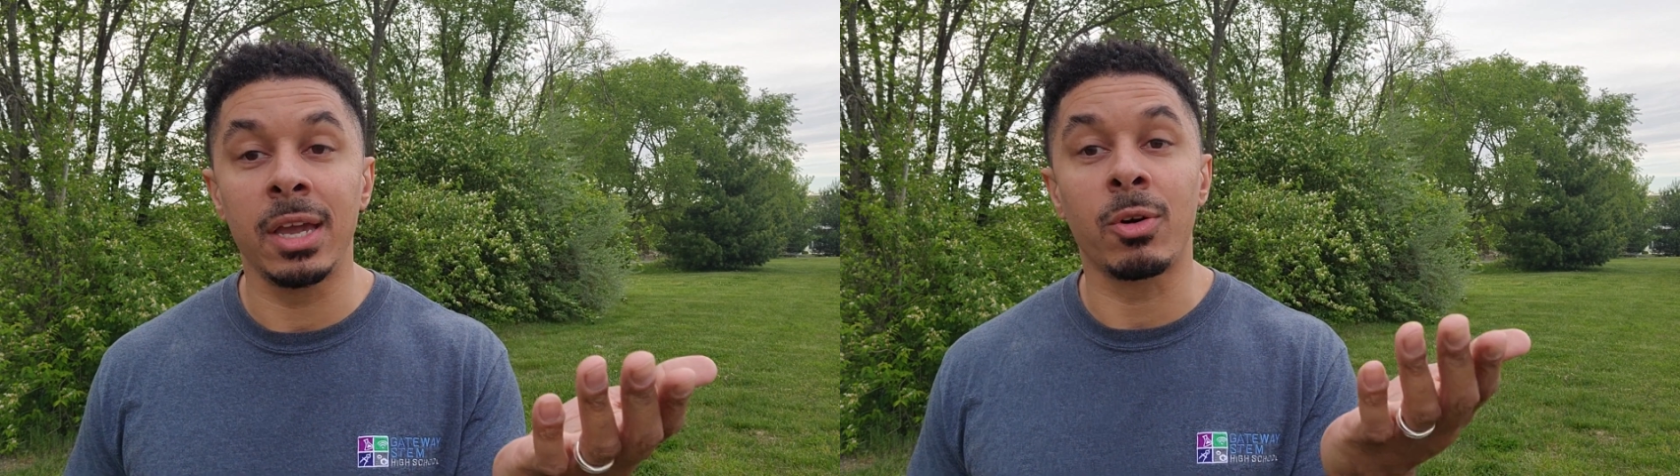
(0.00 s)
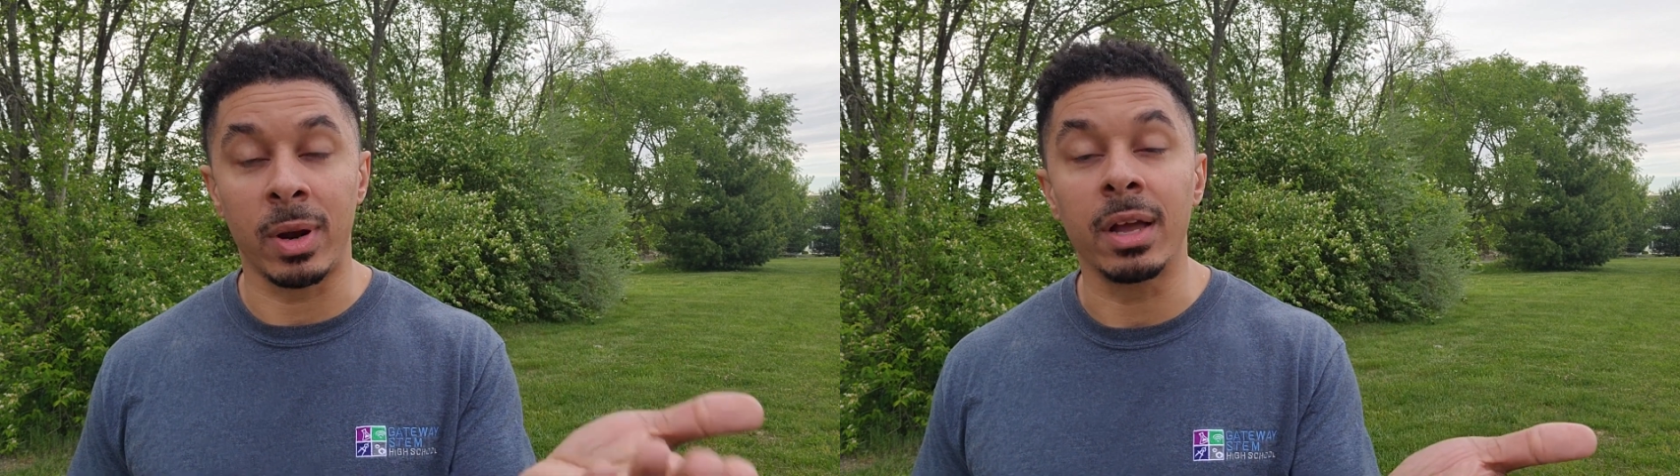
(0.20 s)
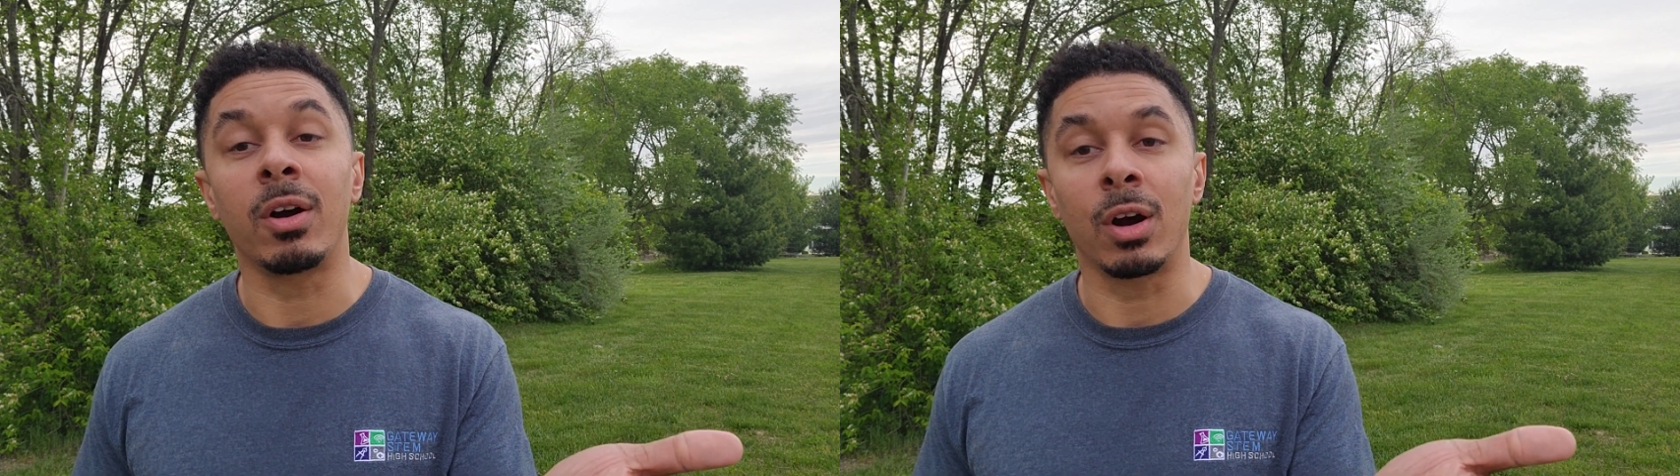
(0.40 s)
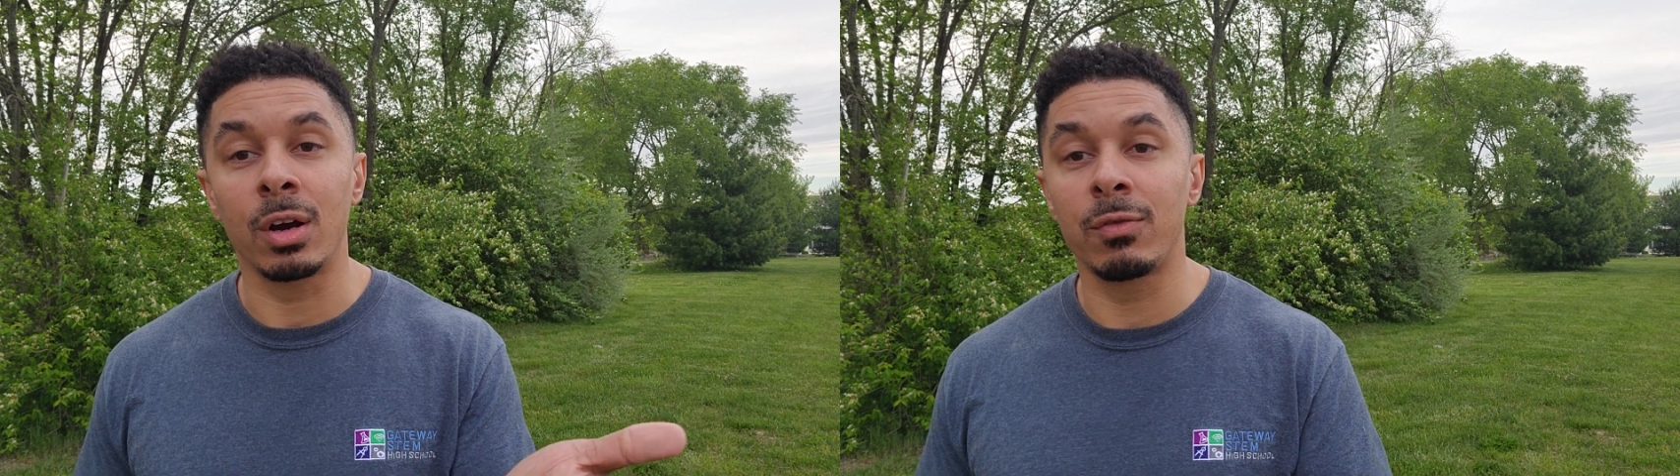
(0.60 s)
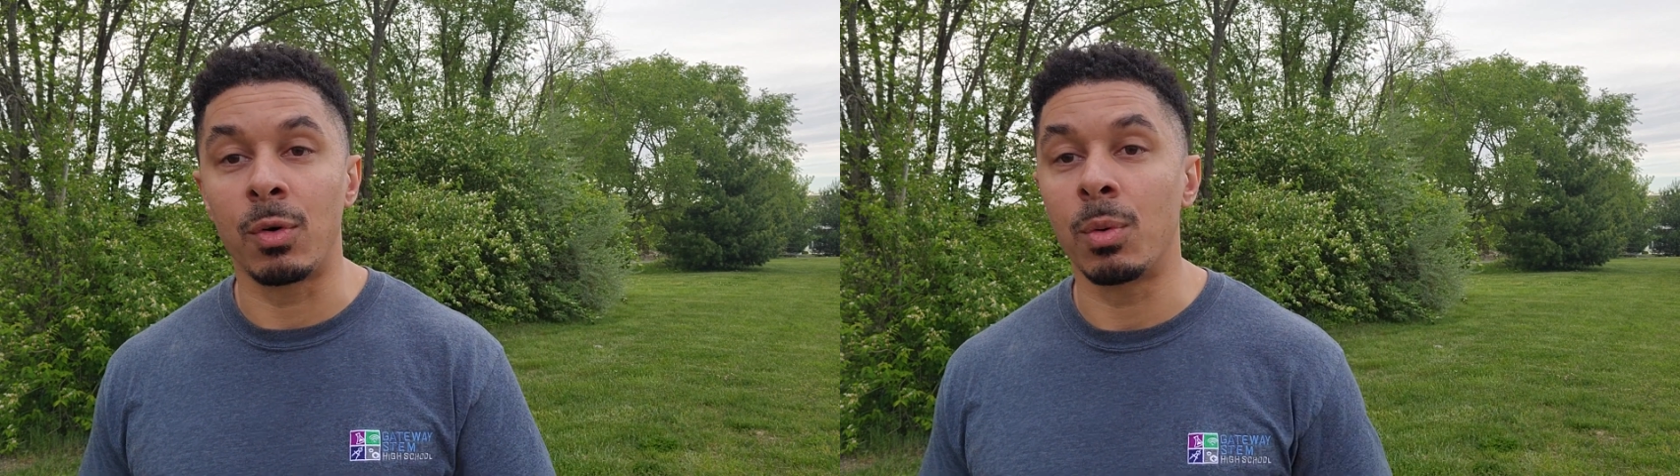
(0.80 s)
credit
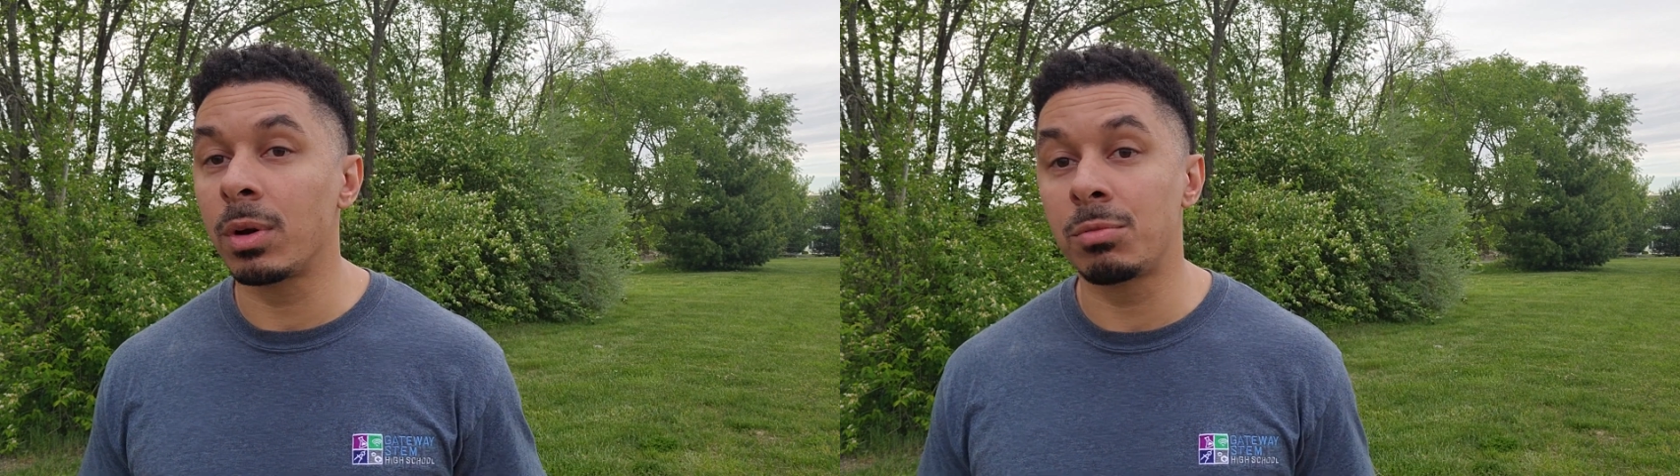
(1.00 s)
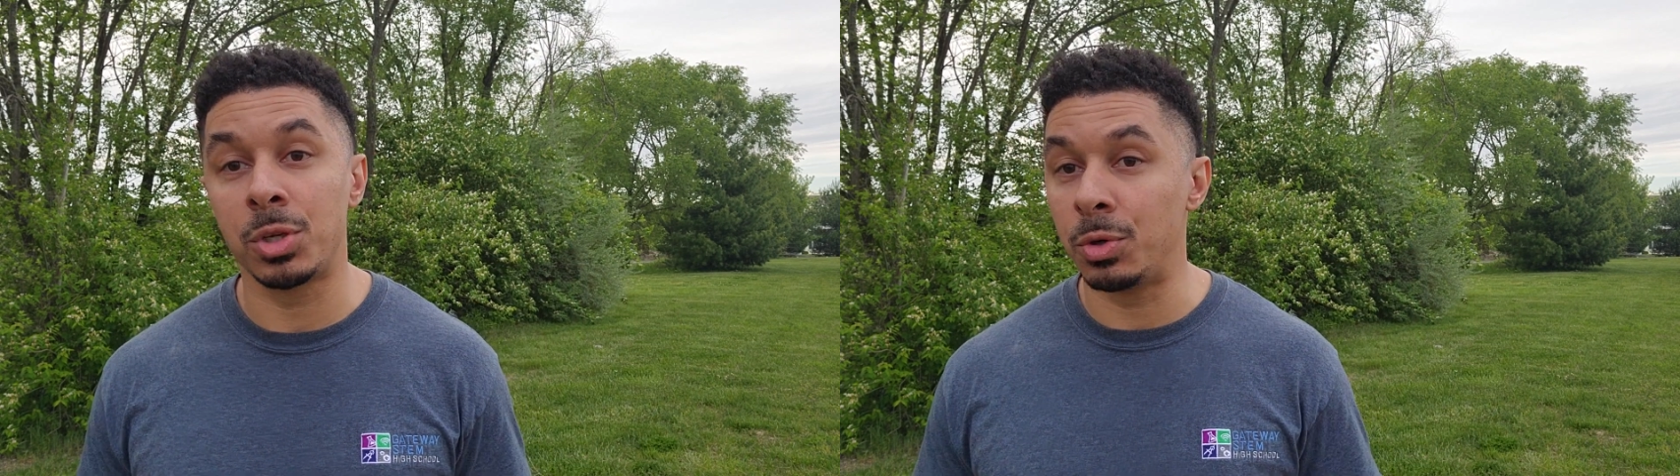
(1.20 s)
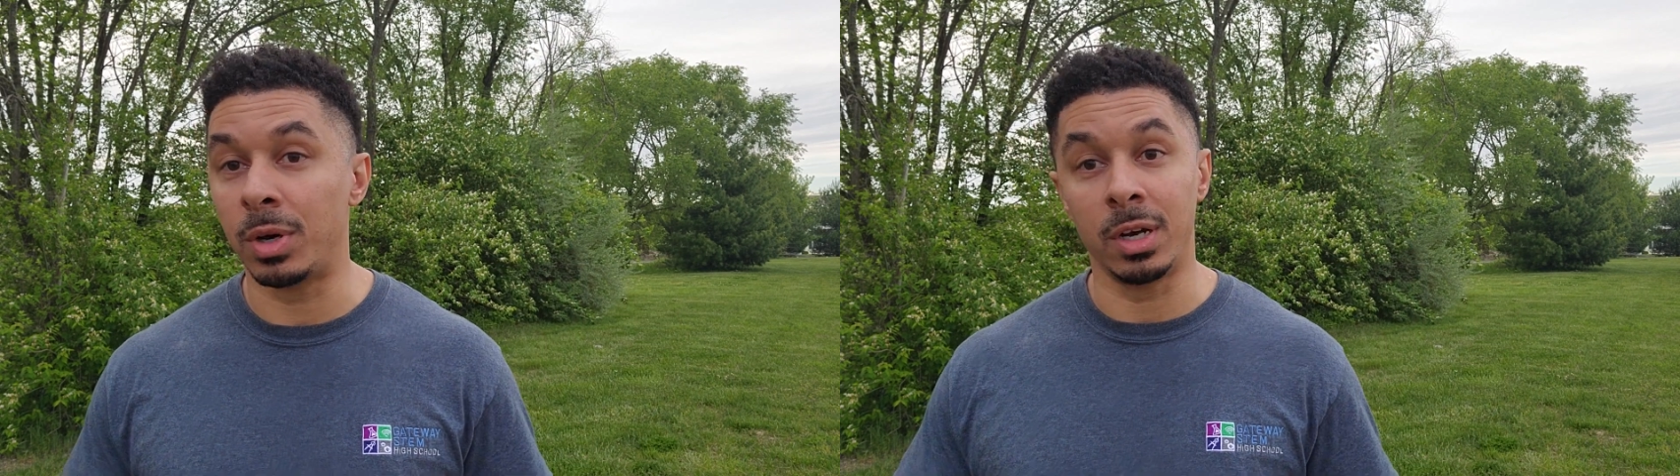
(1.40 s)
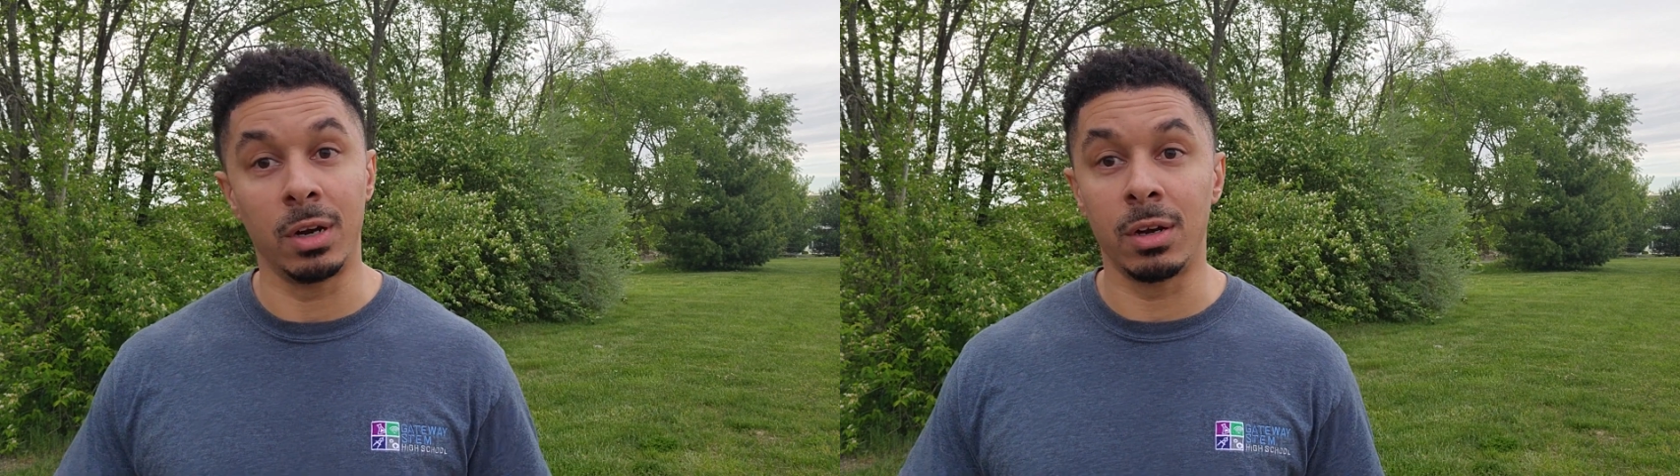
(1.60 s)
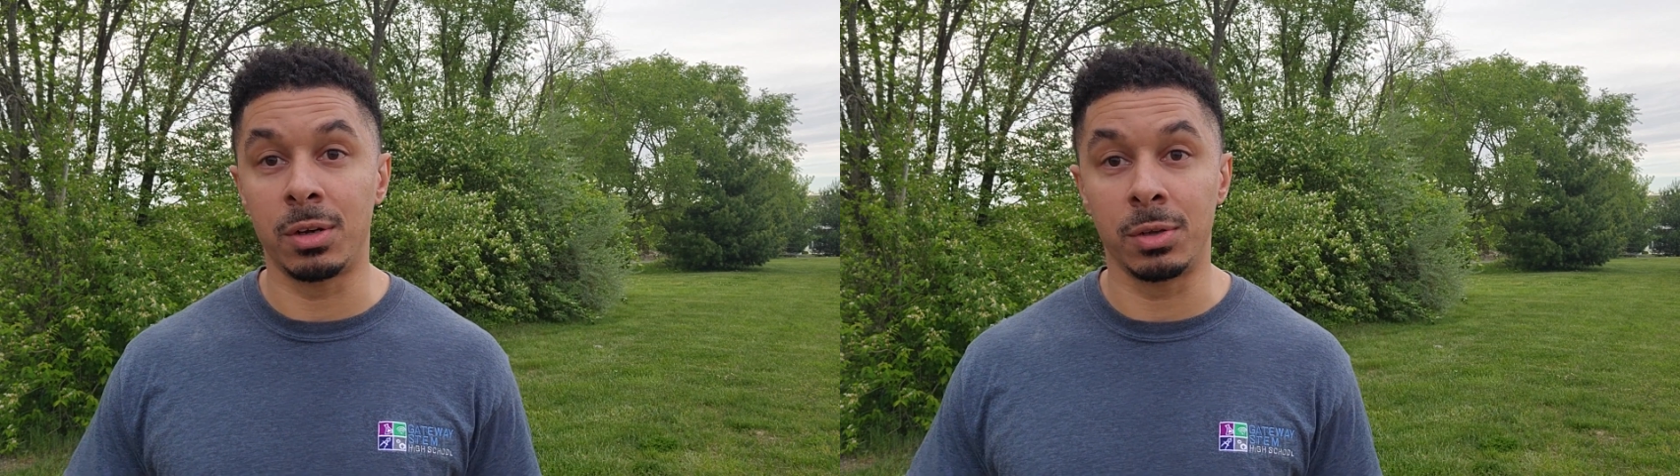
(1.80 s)
card for
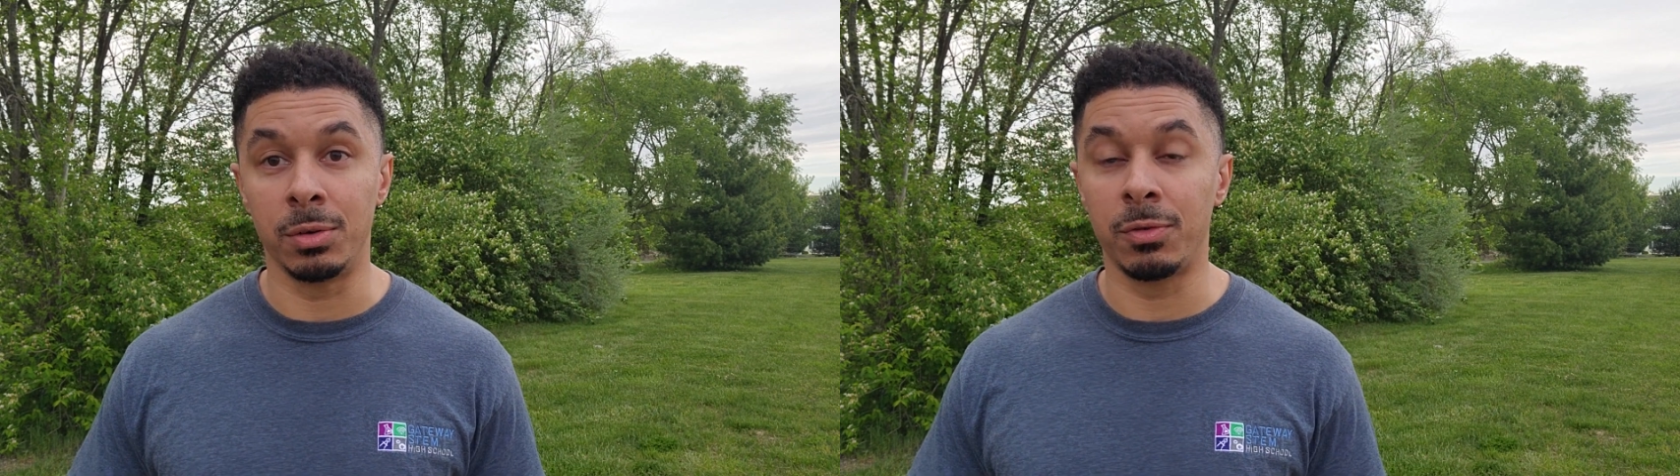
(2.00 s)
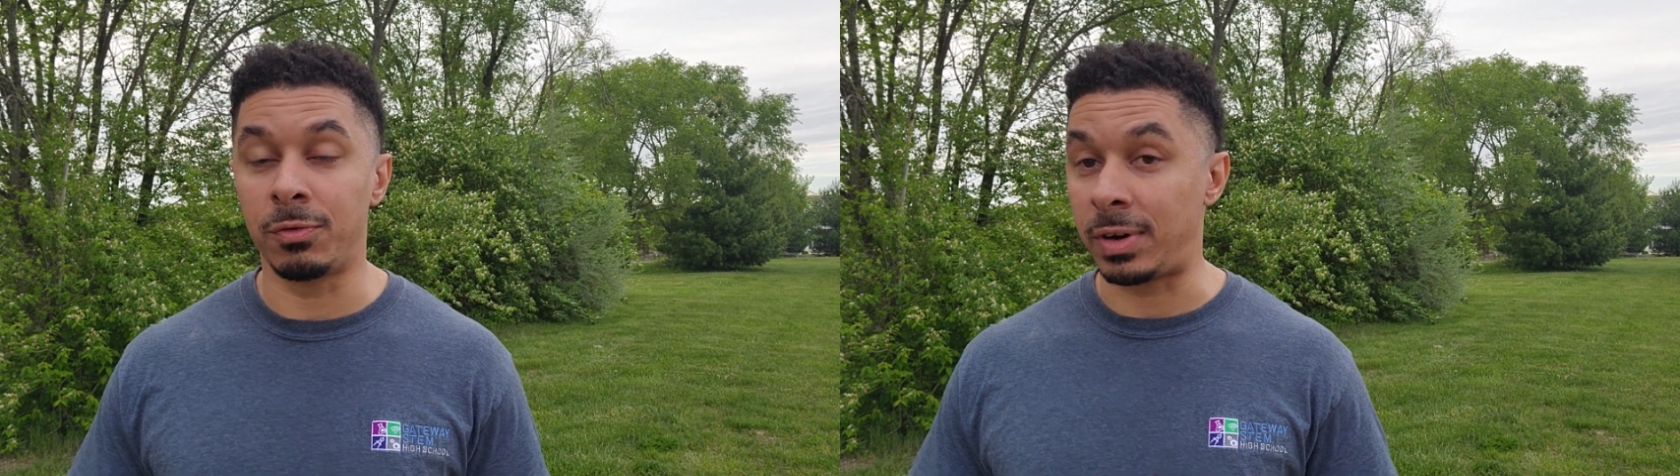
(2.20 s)
$200 to